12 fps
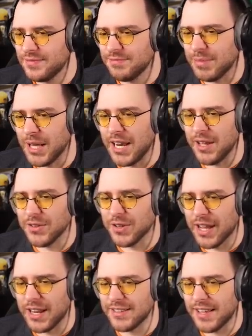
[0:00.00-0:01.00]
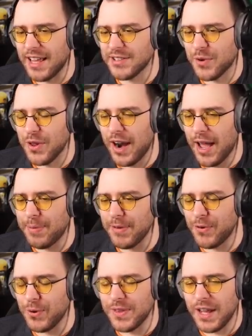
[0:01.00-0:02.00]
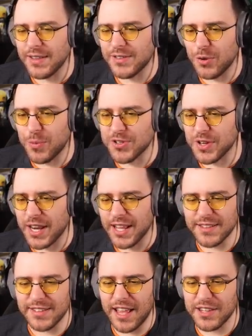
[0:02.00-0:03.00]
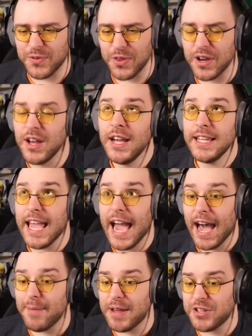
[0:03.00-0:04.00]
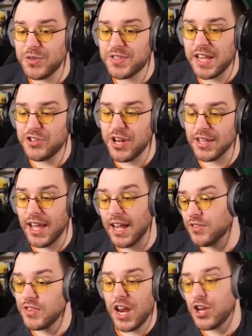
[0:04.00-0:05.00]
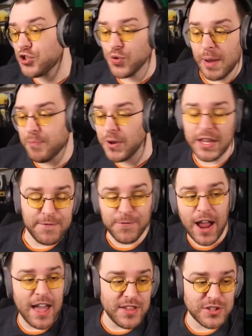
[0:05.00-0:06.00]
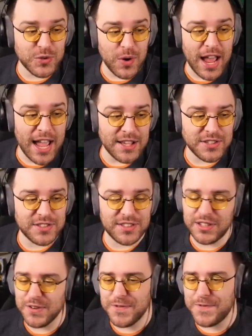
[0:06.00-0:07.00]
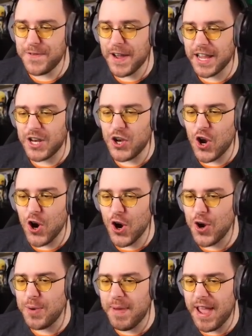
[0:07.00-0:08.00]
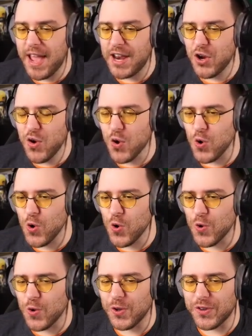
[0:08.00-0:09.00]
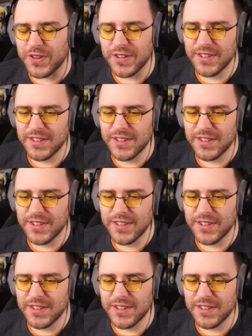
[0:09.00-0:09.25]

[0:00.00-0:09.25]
Millennials are getting sassed for their happy food dance. Zoomers are going to get sassed for the, yeah, I bet you say shit like, did a shrimp really fry this rice? You're a fucking nerd, man. You're old.